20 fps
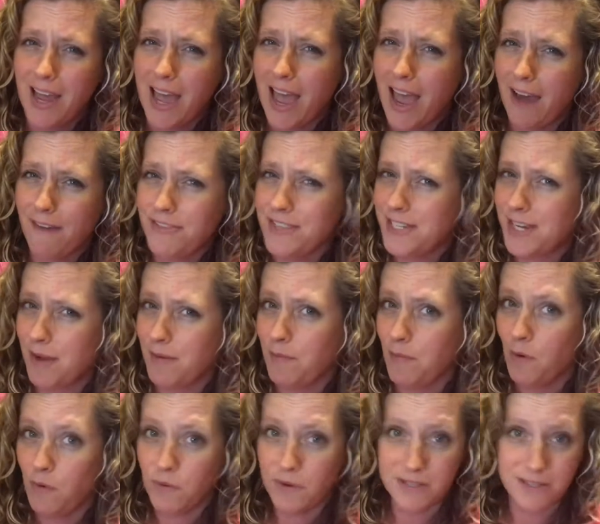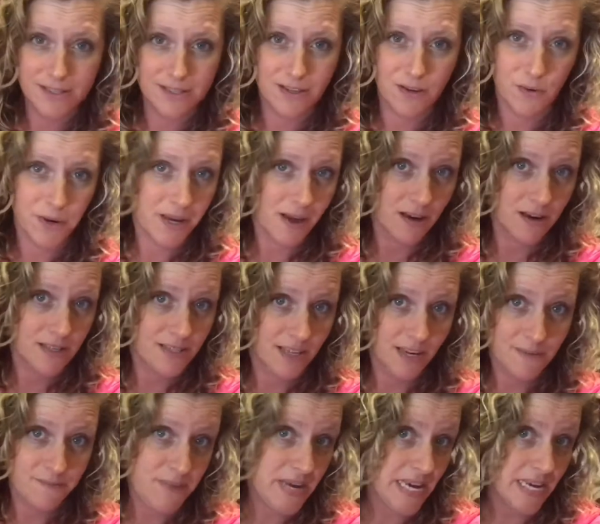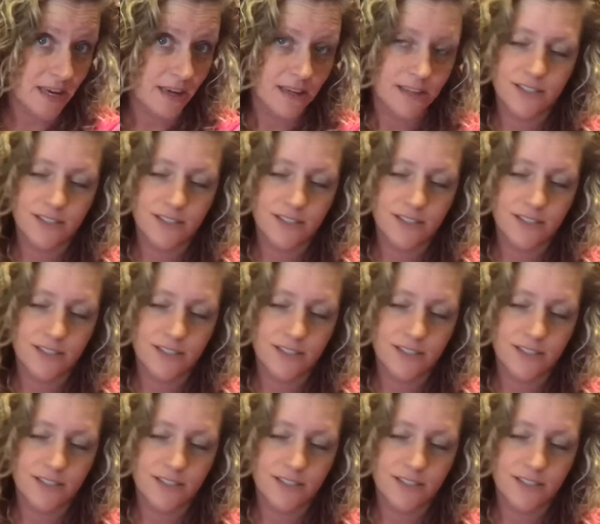half the time what's going on inside me.